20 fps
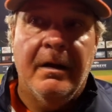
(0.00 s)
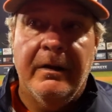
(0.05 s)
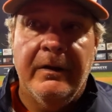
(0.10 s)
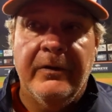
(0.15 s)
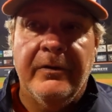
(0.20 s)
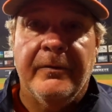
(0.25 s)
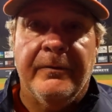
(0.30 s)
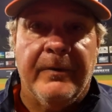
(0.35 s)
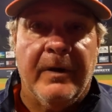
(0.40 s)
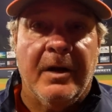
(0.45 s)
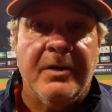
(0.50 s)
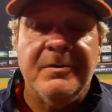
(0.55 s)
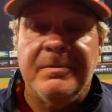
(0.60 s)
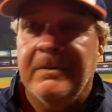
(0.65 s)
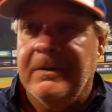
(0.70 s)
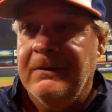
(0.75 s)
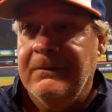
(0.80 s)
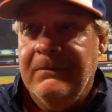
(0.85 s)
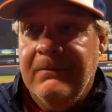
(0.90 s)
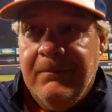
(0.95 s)
He's a
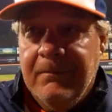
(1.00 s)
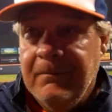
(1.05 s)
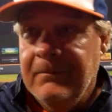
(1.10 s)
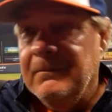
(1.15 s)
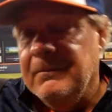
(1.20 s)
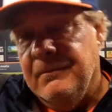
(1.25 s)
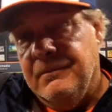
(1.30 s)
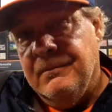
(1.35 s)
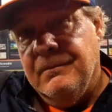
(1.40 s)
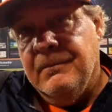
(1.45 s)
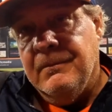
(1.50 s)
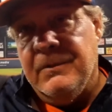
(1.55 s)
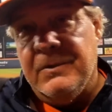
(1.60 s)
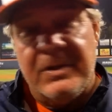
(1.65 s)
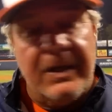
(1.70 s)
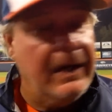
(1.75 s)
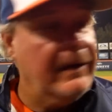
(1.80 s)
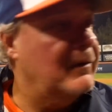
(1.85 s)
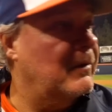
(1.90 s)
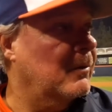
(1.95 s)
freshman,
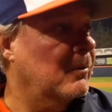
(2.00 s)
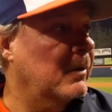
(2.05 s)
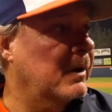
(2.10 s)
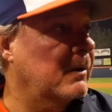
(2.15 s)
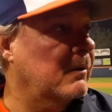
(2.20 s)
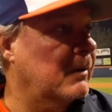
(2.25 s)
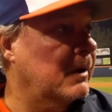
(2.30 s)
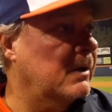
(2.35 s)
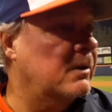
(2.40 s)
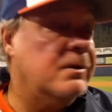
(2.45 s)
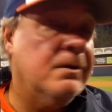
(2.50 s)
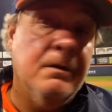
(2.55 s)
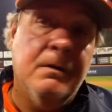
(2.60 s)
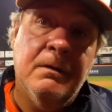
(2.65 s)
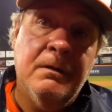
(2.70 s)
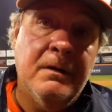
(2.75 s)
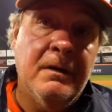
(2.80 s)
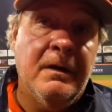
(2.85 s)
chance to win a regional.